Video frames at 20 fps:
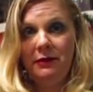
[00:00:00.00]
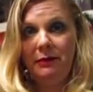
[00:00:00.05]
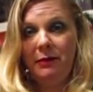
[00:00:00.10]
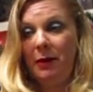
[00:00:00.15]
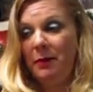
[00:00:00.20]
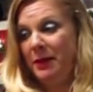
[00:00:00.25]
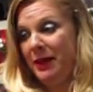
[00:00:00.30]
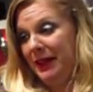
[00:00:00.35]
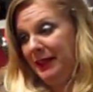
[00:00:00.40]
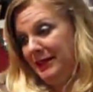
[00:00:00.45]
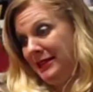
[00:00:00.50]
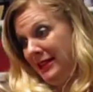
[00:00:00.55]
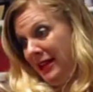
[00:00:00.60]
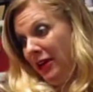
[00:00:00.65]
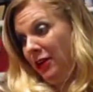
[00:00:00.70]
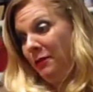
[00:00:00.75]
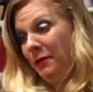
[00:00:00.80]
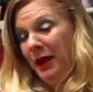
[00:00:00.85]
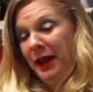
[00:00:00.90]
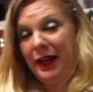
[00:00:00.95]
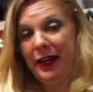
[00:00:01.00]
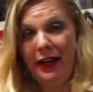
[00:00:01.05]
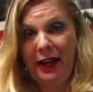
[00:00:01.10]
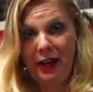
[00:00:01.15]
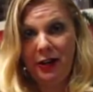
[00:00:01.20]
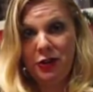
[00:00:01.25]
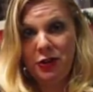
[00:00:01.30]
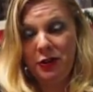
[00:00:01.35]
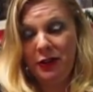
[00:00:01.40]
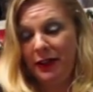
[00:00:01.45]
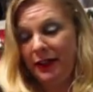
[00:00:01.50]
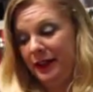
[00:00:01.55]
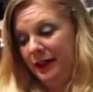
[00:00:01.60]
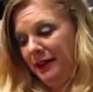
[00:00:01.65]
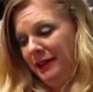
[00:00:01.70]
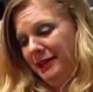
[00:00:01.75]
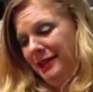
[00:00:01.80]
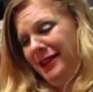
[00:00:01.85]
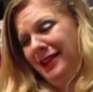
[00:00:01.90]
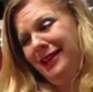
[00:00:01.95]
Maybe it's their money actually,
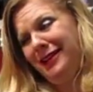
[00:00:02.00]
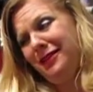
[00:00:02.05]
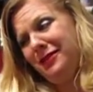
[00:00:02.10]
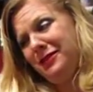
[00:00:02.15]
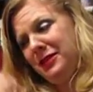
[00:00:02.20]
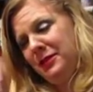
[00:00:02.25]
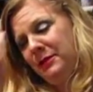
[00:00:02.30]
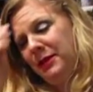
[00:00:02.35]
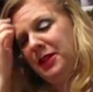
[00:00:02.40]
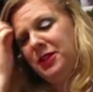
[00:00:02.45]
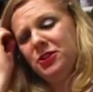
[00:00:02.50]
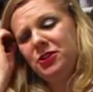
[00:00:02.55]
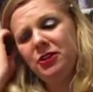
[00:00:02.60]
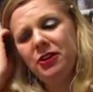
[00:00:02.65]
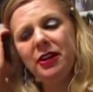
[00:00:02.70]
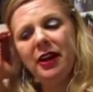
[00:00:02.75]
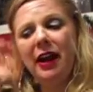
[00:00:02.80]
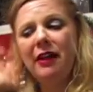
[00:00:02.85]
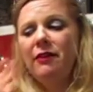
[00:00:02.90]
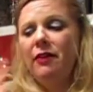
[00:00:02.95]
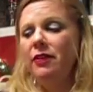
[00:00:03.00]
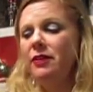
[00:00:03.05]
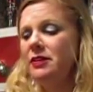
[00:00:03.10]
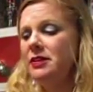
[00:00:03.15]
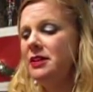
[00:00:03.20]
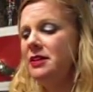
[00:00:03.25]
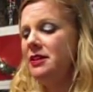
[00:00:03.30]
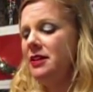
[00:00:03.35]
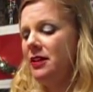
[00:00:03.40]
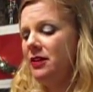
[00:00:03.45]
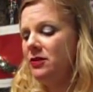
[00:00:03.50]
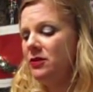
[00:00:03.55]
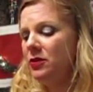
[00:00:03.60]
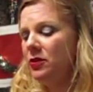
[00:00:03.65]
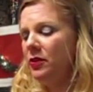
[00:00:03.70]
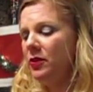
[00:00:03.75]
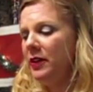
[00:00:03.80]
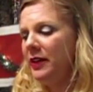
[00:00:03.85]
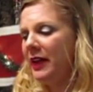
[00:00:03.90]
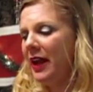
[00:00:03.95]
and you know, so make sure you have all the details, or
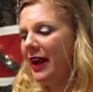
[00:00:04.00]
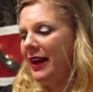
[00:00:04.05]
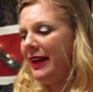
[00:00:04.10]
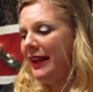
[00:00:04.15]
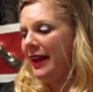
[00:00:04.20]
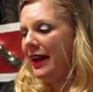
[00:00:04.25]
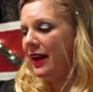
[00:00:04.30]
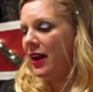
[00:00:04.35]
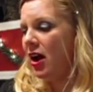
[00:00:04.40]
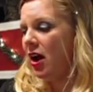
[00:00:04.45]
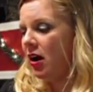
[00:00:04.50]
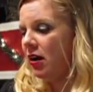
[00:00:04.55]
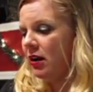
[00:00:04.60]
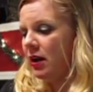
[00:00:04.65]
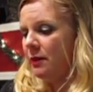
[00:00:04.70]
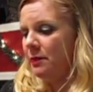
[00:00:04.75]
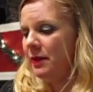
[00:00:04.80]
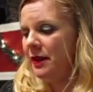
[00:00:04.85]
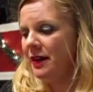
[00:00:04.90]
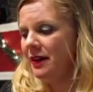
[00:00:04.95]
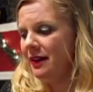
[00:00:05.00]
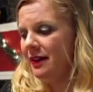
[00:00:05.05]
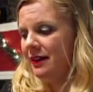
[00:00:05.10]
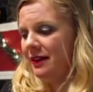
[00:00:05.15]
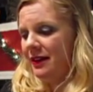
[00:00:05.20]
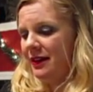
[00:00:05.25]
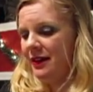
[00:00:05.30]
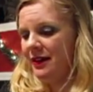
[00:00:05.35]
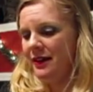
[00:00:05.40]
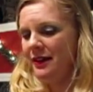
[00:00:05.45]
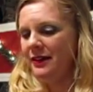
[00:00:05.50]
you could kind of get caught up in a